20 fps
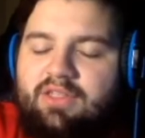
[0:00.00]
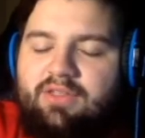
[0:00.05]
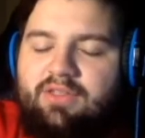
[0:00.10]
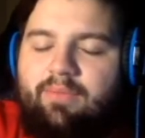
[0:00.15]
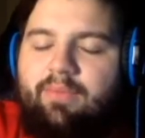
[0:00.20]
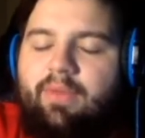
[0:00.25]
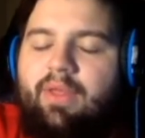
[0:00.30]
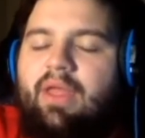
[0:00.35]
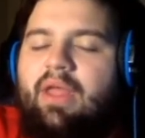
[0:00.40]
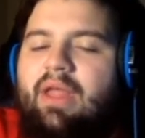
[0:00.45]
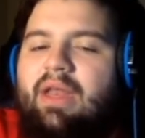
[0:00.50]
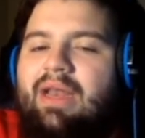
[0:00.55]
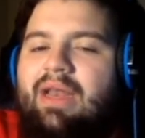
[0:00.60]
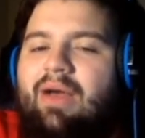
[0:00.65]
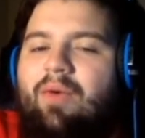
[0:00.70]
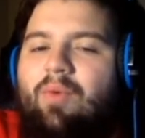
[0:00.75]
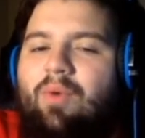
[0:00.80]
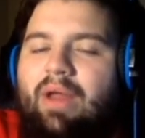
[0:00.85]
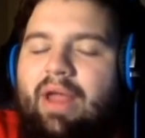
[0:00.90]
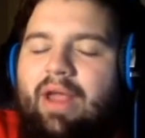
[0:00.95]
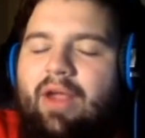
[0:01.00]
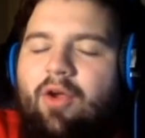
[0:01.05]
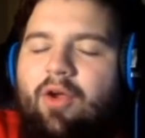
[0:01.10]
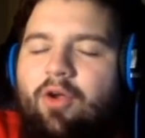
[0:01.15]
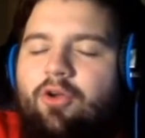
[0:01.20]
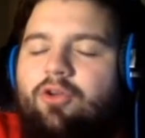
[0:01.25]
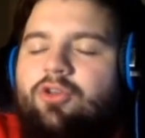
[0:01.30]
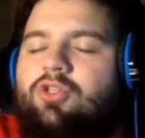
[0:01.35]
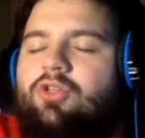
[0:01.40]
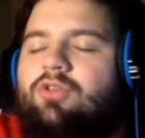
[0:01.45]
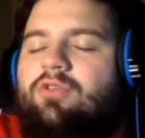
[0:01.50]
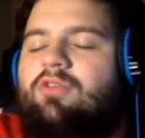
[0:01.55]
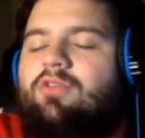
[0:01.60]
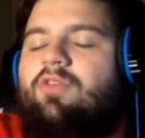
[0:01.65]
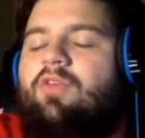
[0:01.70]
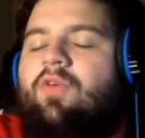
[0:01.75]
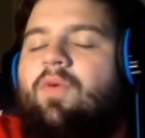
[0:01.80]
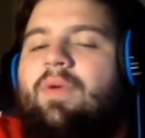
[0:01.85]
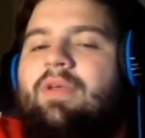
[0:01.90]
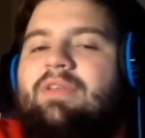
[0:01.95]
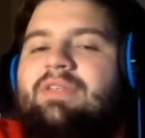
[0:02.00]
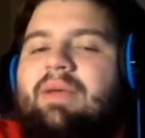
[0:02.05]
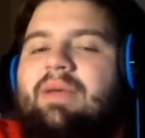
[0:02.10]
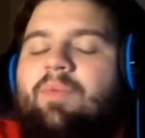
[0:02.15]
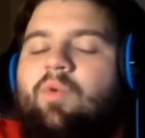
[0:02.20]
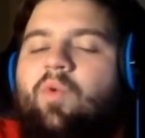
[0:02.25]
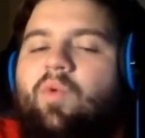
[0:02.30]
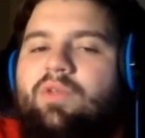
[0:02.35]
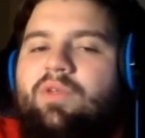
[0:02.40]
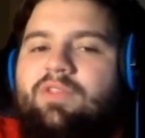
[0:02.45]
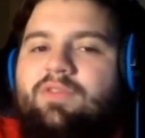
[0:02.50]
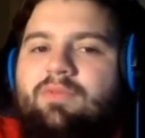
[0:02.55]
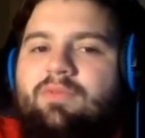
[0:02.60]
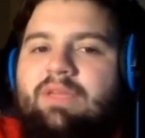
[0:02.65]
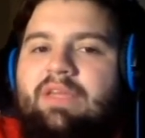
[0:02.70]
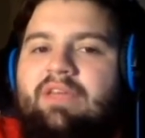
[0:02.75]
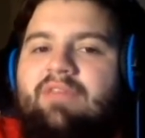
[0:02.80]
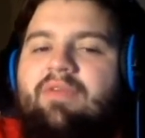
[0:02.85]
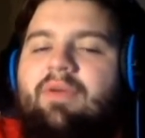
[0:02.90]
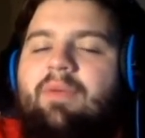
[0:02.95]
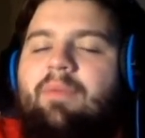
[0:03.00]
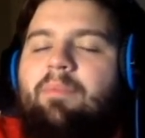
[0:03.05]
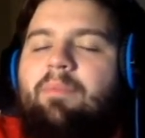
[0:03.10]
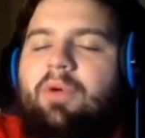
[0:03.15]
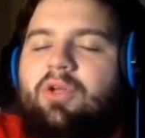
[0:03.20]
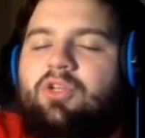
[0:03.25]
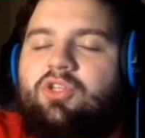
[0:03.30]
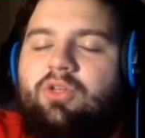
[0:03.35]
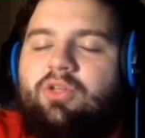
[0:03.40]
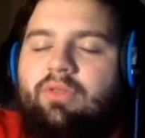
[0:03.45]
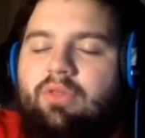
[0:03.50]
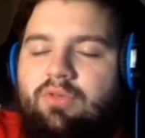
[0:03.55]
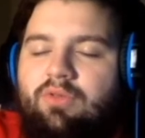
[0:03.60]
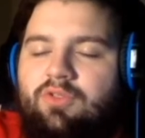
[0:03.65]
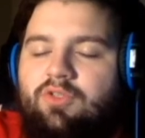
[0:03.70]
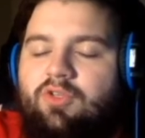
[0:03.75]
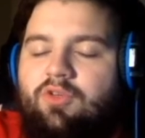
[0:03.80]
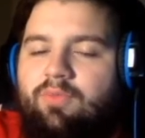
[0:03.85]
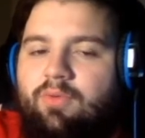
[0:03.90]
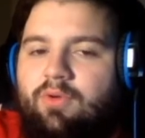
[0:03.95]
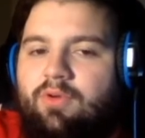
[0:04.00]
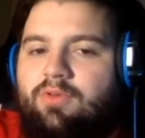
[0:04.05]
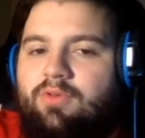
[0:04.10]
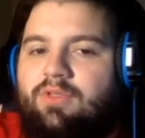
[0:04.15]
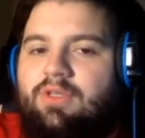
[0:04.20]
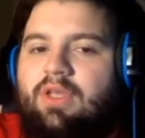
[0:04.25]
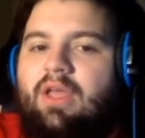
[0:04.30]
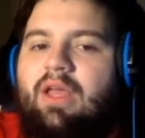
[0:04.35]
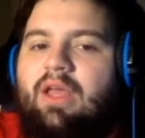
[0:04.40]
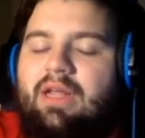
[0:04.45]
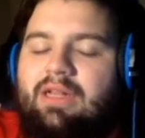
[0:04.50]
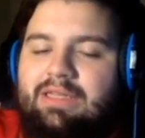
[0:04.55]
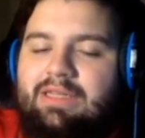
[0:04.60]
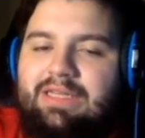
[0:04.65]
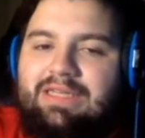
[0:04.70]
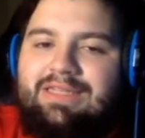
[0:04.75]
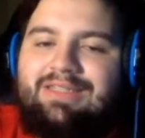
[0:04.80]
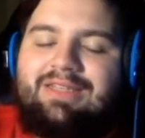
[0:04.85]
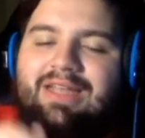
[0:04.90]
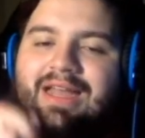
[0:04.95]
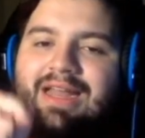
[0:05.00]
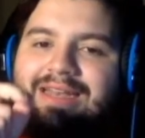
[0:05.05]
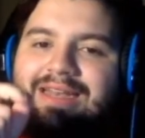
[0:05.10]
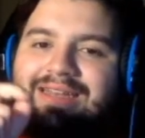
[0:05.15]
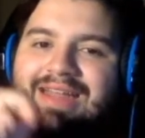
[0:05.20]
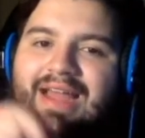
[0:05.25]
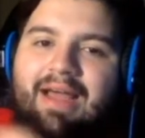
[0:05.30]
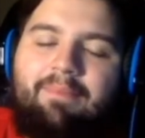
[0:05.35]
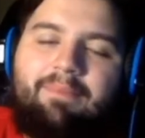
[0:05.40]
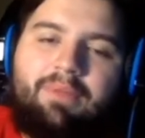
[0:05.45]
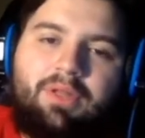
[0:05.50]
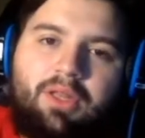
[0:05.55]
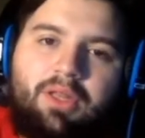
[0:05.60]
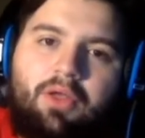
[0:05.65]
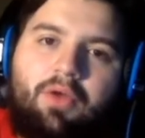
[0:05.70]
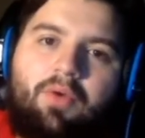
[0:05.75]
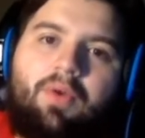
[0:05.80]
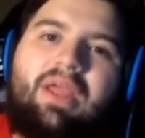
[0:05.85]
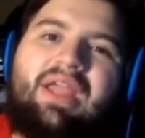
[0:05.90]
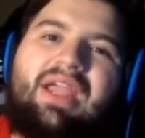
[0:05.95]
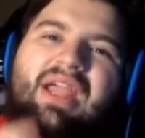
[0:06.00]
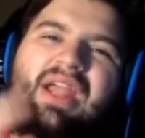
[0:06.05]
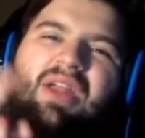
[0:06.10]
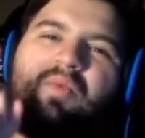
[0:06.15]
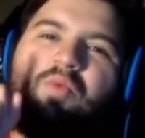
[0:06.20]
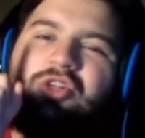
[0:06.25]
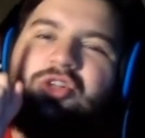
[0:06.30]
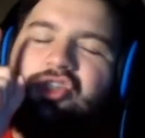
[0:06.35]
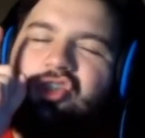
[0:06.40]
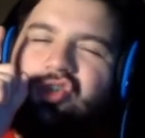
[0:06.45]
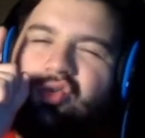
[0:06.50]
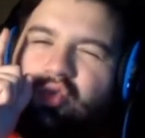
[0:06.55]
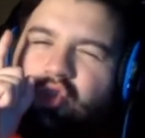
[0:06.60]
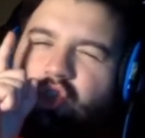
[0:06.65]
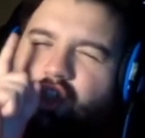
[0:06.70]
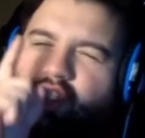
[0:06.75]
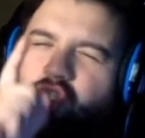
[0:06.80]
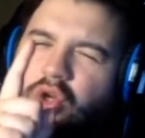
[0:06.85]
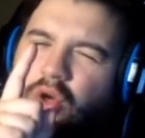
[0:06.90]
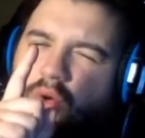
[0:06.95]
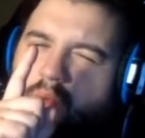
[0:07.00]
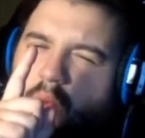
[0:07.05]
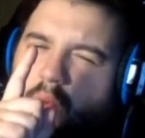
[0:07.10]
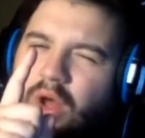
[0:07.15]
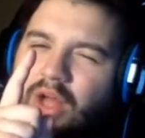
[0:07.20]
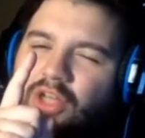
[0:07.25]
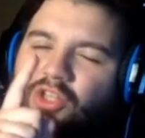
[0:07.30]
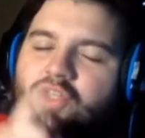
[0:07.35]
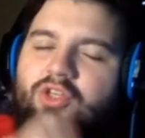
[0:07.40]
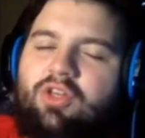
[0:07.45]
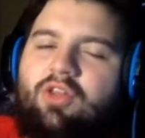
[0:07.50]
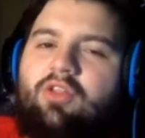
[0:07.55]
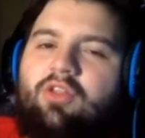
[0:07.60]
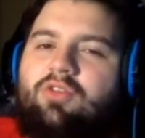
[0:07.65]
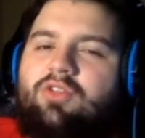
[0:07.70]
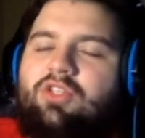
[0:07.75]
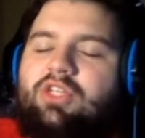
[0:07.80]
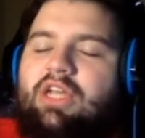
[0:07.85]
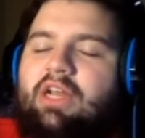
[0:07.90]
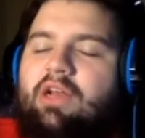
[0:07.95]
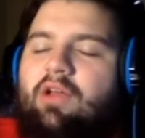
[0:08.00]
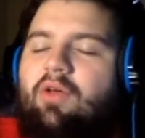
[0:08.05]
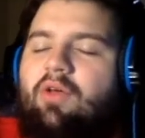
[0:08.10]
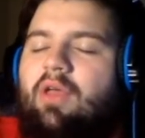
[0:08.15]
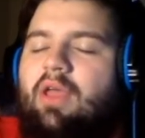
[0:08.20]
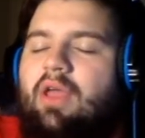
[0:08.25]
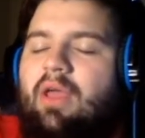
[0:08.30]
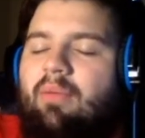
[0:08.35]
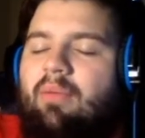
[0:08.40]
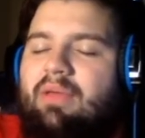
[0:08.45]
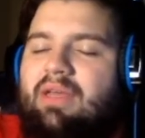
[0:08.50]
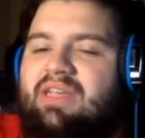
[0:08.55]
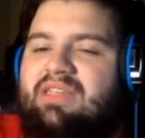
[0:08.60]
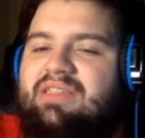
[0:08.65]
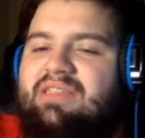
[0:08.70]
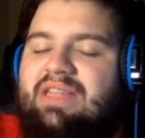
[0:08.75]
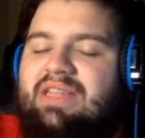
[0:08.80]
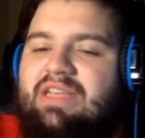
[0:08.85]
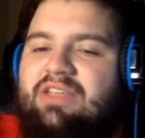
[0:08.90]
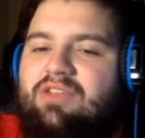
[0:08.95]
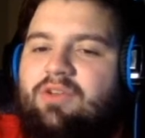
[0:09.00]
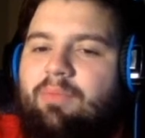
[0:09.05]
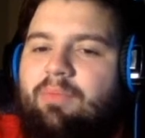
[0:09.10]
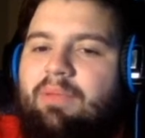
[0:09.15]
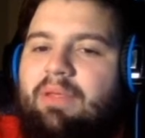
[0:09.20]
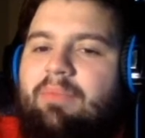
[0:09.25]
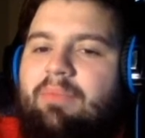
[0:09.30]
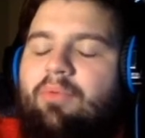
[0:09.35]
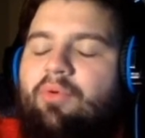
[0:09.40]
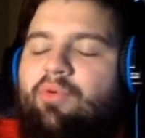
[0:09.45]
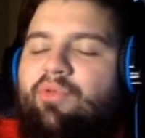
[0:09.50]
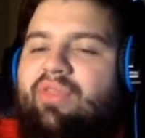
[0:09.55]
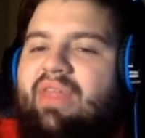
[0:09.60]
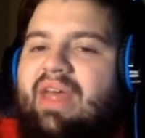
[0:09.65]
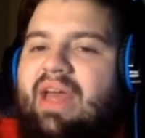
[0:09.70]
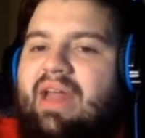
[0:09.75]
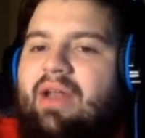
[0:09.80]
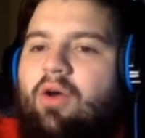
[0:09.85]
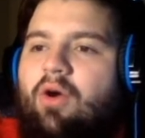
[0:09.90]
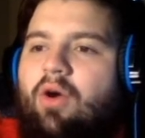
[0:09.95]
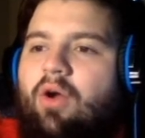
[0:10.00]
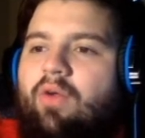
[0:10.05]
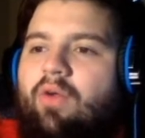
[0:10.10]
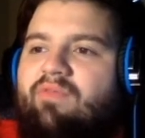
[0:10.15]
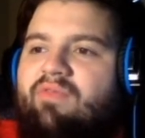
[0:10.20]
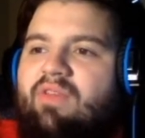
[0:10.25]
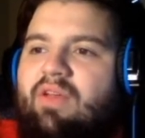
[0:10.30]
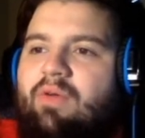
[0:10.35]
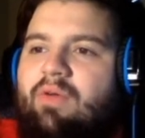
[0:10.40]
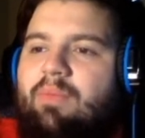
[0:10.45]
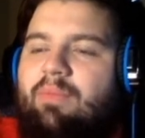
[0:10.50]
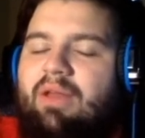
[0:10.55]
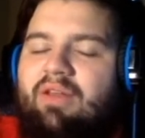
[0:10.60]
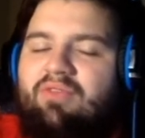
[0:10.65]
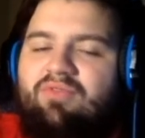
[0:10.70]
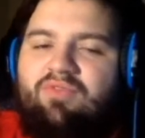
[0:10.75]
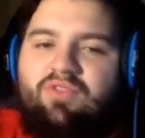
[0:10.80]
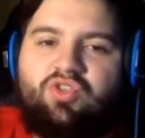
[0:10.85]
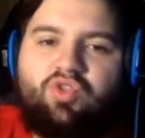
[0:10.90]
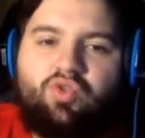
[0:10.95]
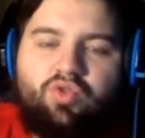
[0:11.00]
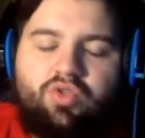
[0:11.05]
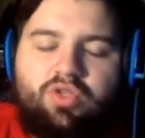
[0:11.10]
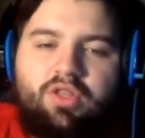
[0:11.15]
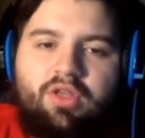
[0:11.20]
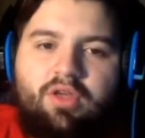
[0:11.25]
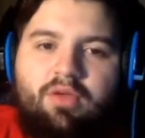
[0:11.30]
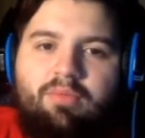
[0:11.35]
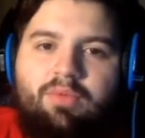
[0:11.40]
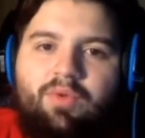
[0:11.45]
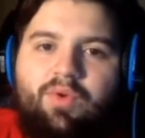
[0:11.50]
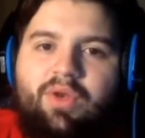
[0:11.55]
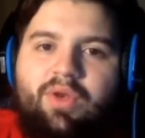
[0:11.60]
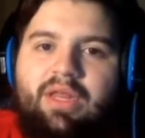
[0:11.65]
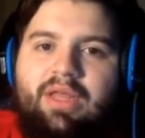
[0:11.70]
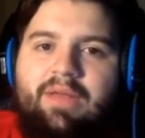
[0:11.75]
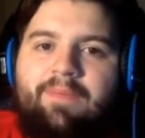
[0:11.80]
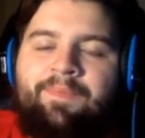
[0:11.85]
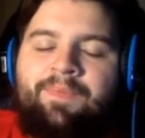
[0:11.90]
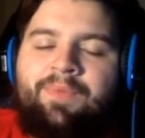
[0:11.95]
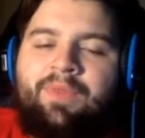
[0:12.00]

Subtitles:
some. Now, what I urge you to do is I'm going to leave a bunch of YouTubers links down below in which you should watch to their channel, because these are people that are very beneficial to the community.